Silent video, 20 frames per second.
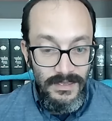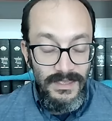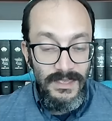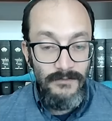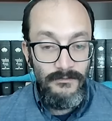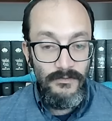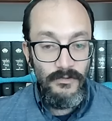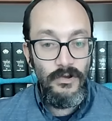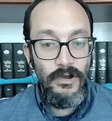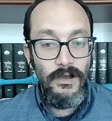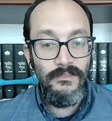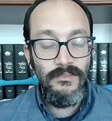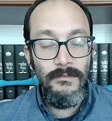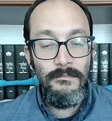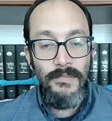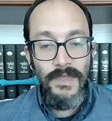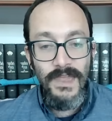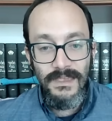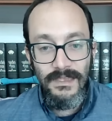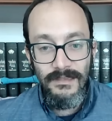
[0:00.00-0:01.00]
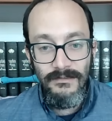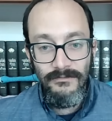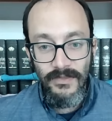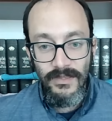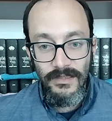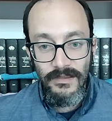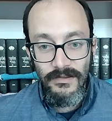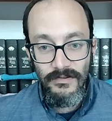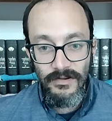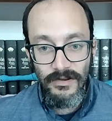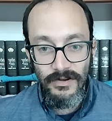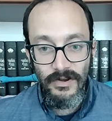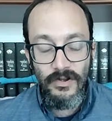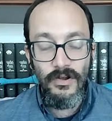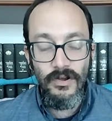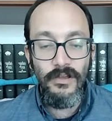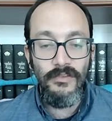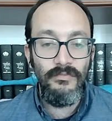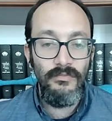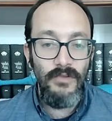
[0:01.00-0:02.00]
If you cause a banking failure, you're going
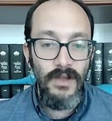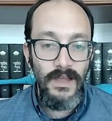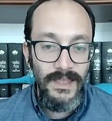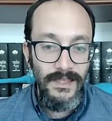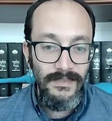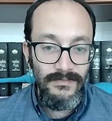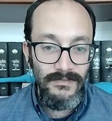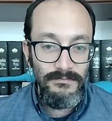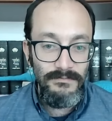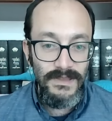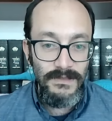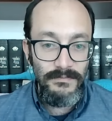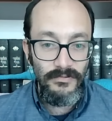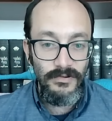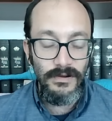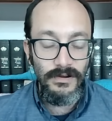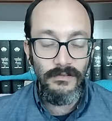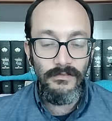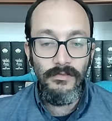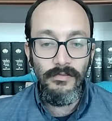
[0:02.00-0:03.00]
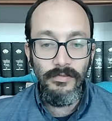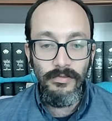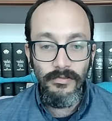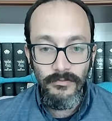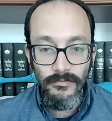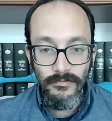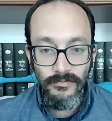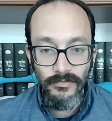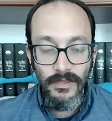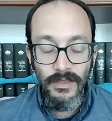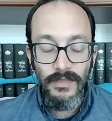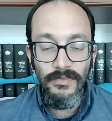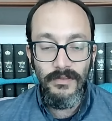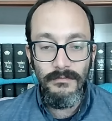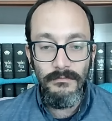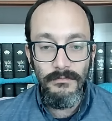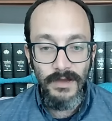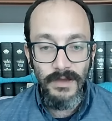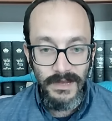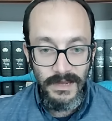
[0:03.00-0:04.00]
to cause riots and people are going to lose their
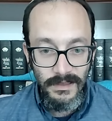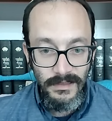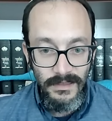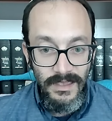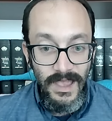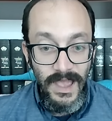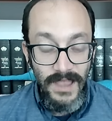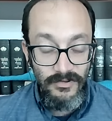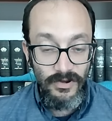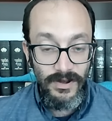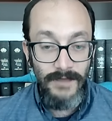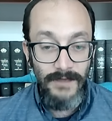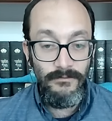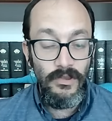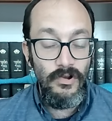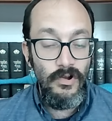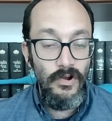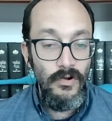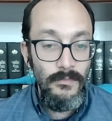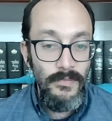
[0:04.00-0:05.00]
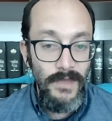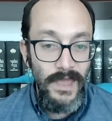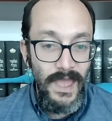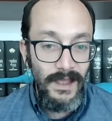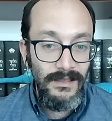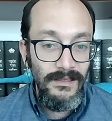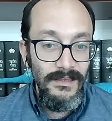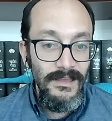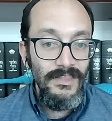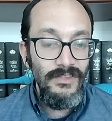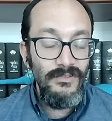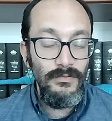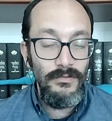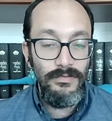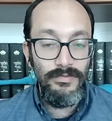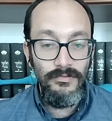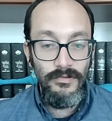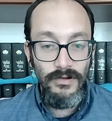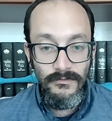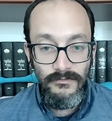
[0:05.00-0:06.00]
money. And you're going to have to go back to a
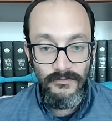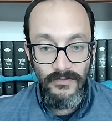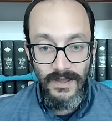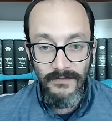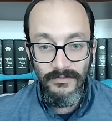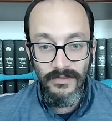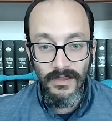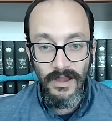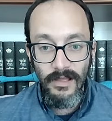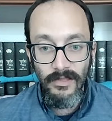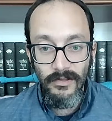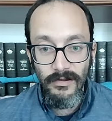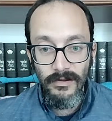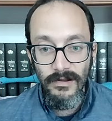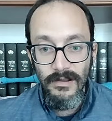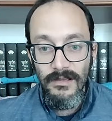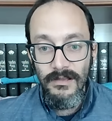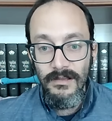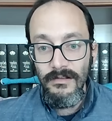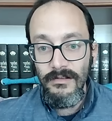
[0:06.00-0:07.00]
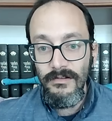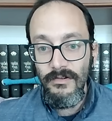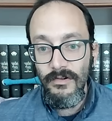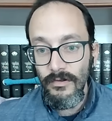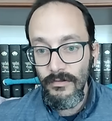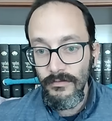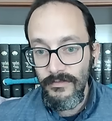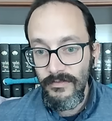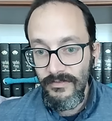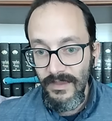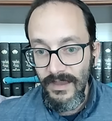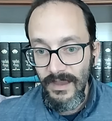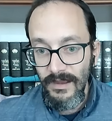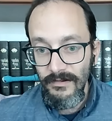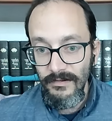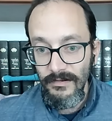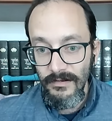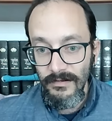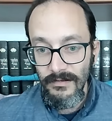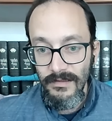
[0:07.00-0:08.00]
thirty-five dollar gold
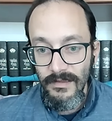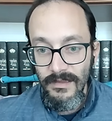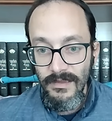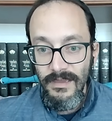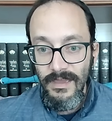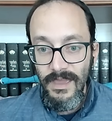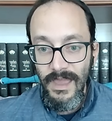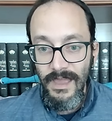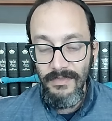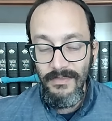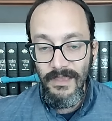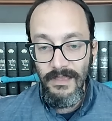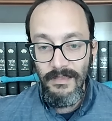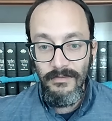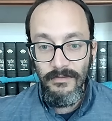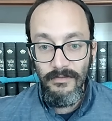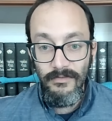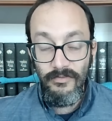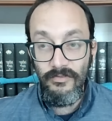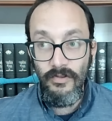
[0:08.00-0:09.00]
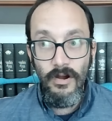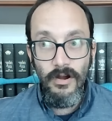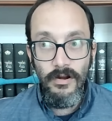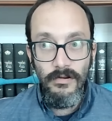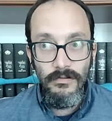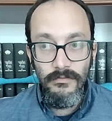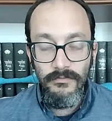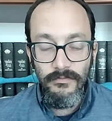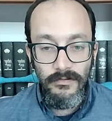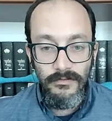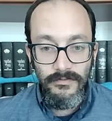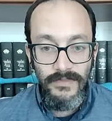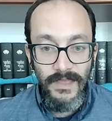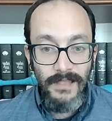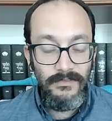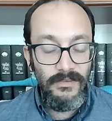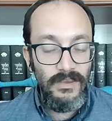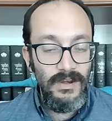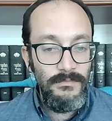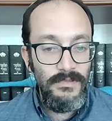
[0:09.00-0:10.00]
standard and then start over.
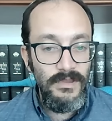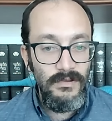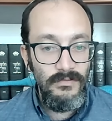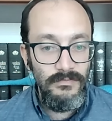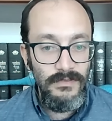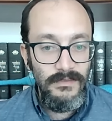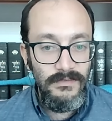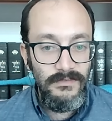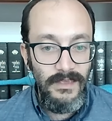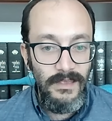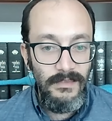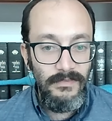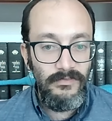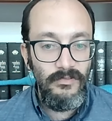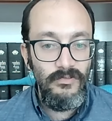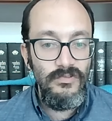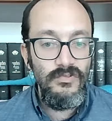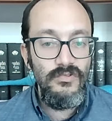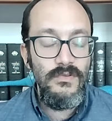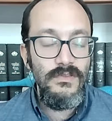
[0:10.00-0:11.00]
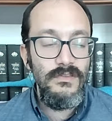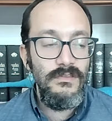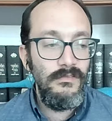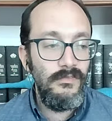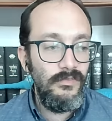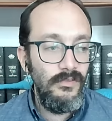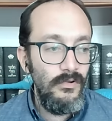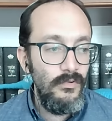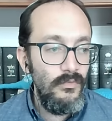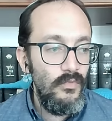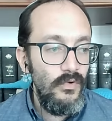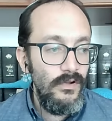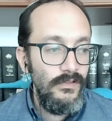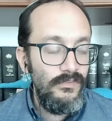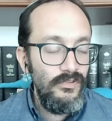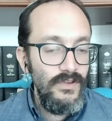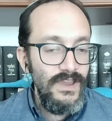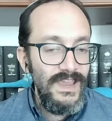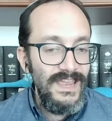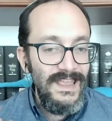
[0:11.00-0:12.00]
That's going to be a reset. So you, so once
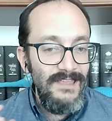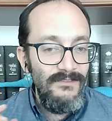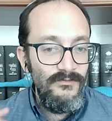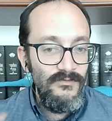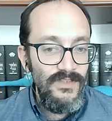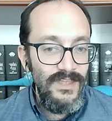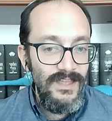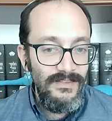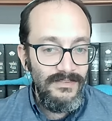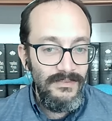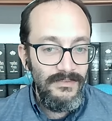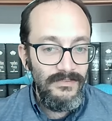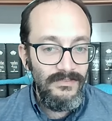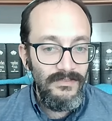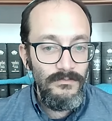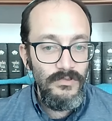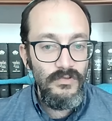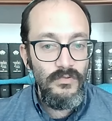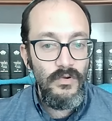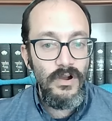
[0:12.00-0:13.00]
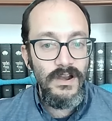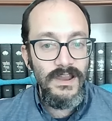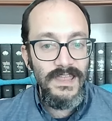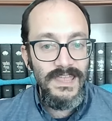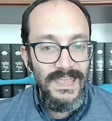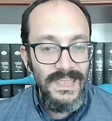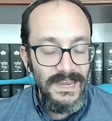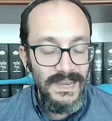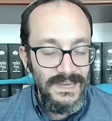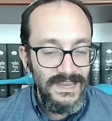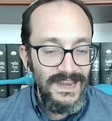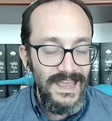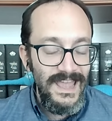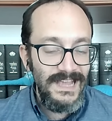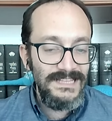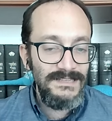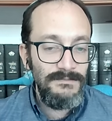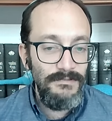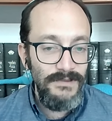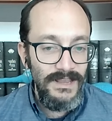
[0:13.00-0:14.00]
you're in a fiat system, you are in an
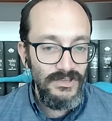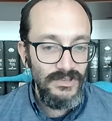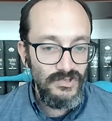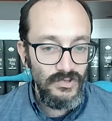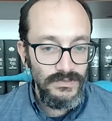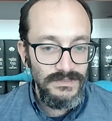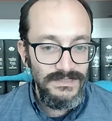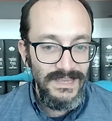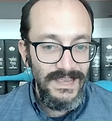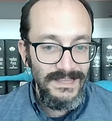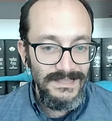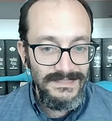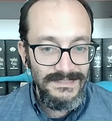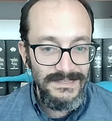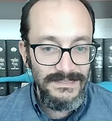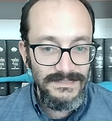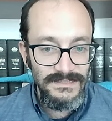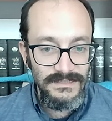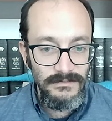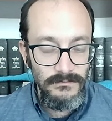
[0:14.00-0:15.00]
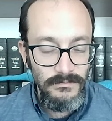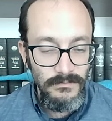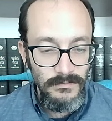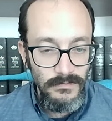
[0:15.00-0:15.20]
exponential debt system.